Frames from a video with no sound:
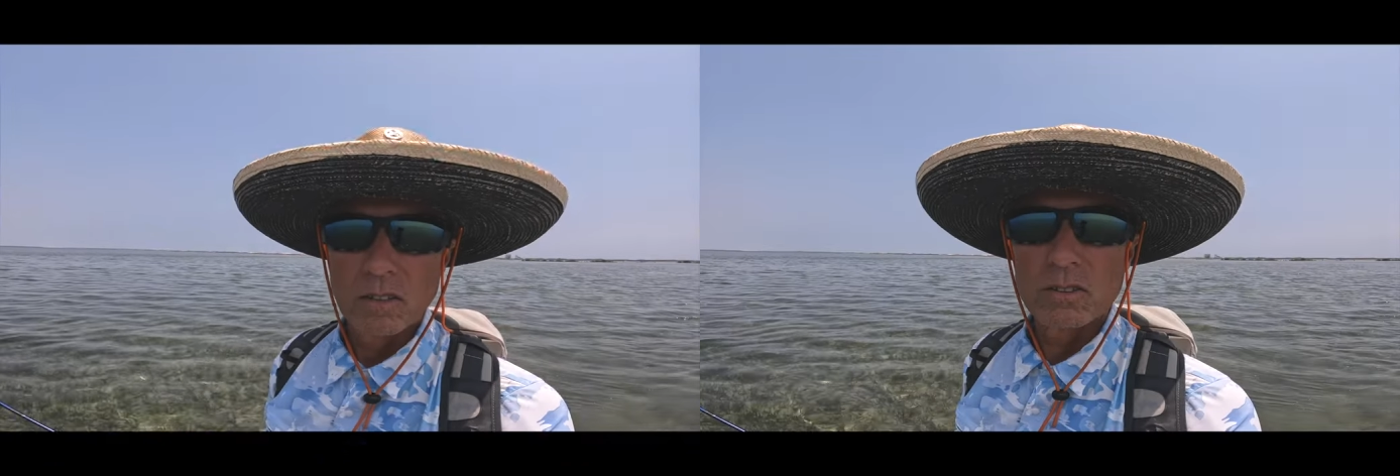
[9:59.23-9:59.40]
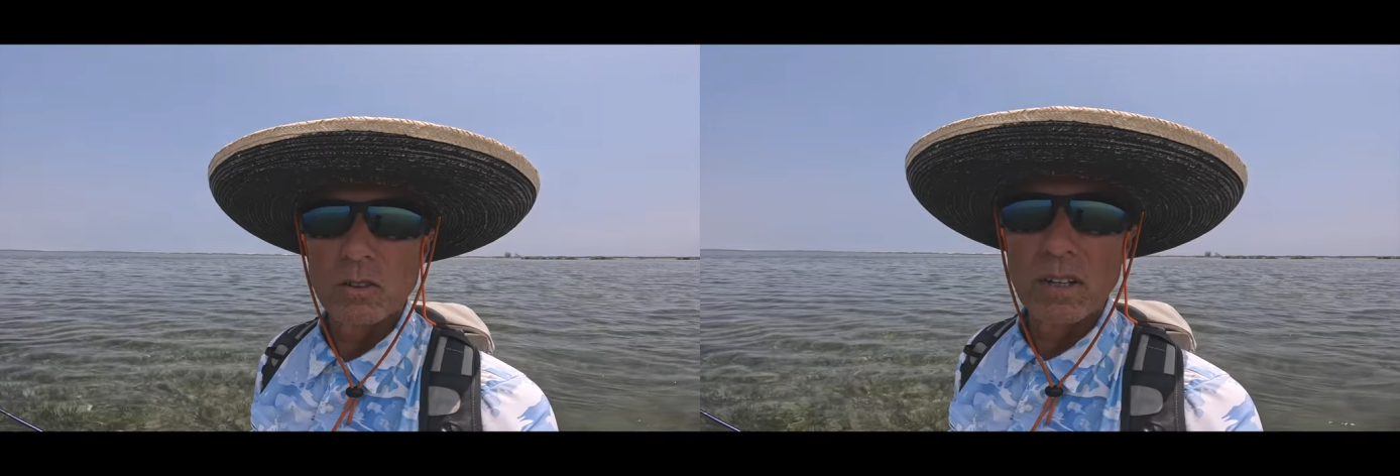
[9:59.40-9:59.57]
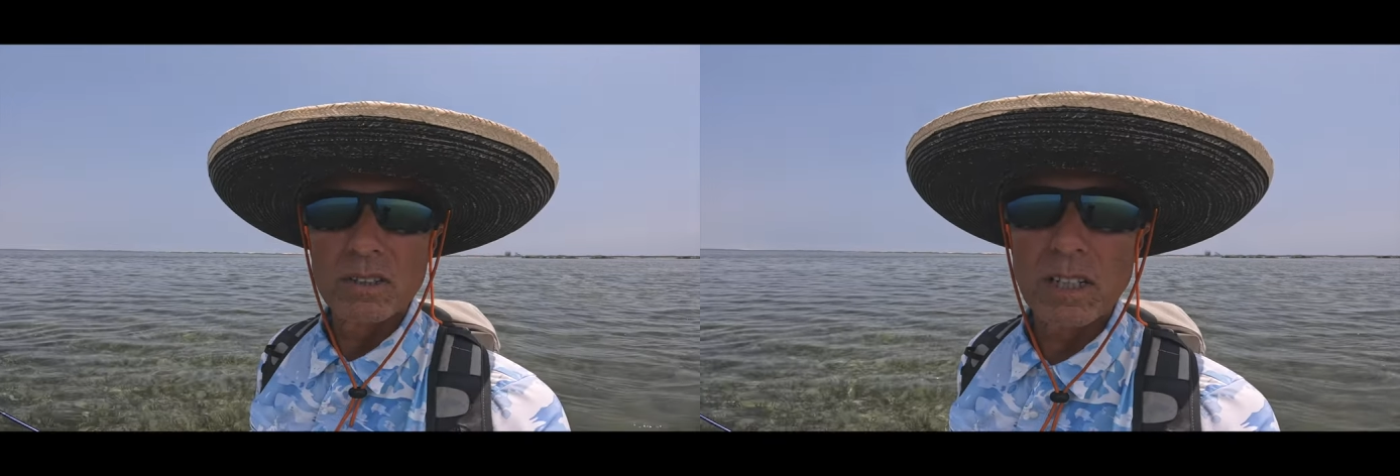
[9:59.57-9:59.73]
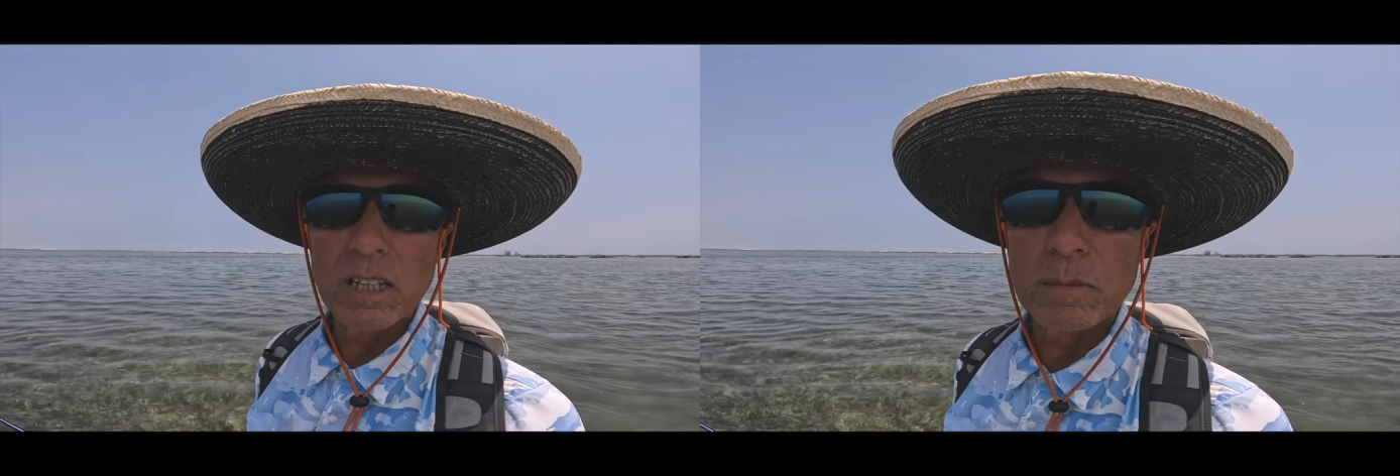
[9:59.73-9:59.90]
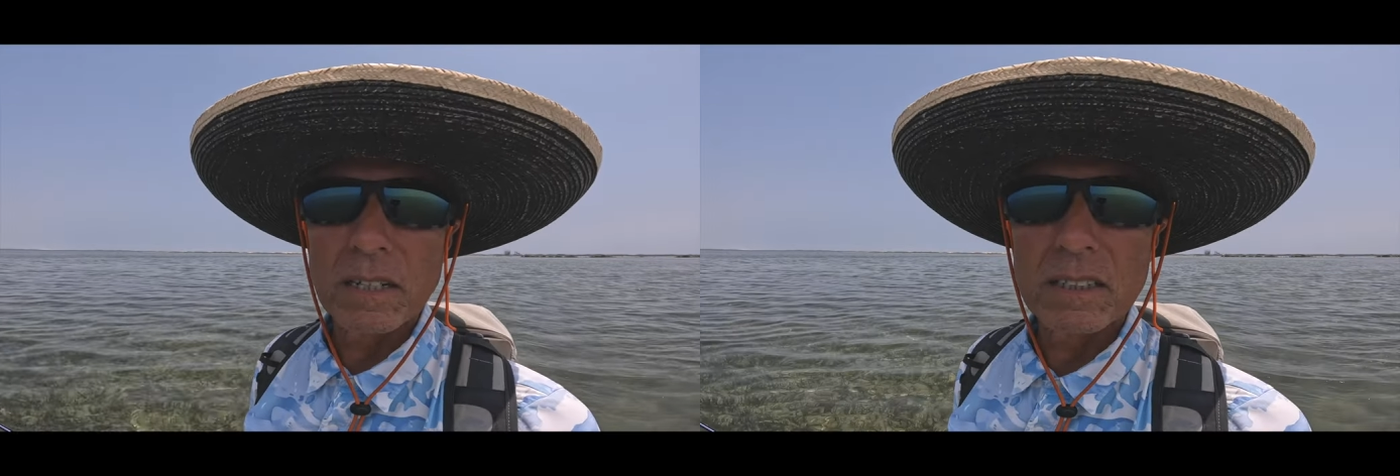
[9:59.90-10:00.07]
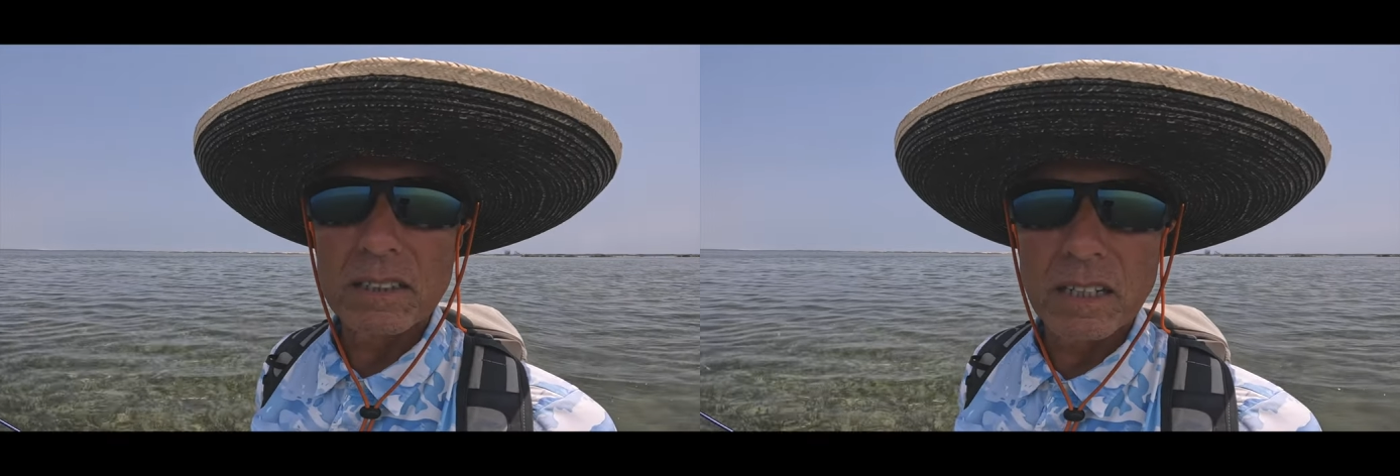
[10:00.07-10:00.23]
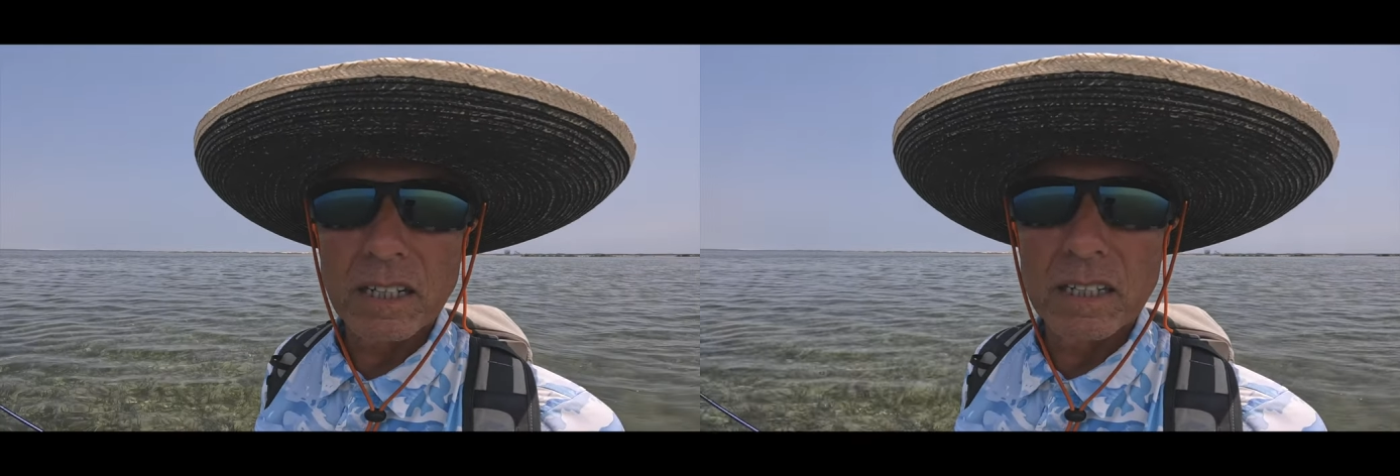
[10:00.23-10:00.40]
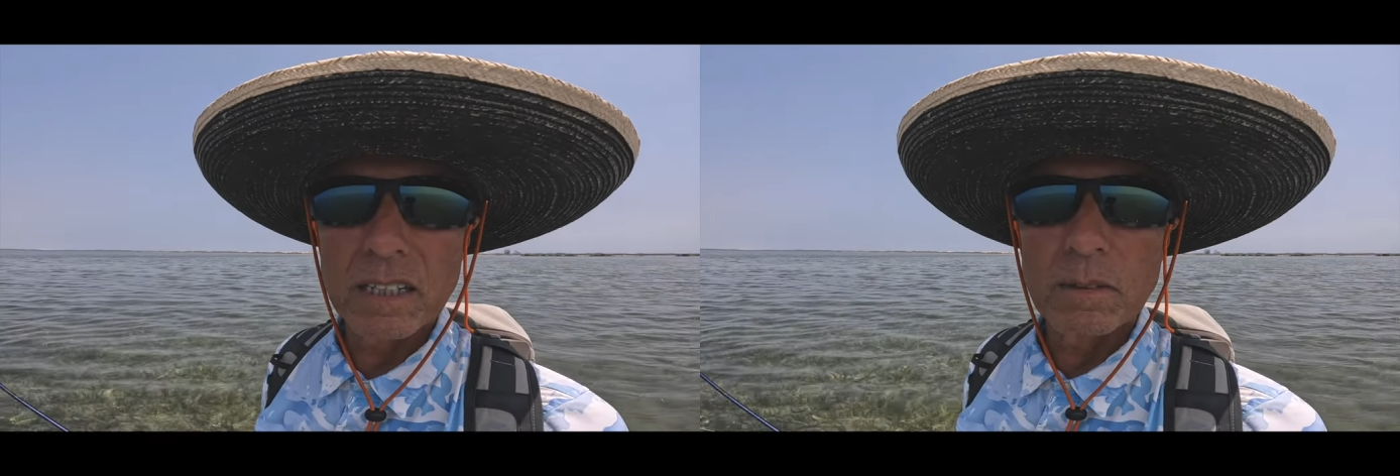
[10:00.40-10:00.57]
So when I talk about clarity,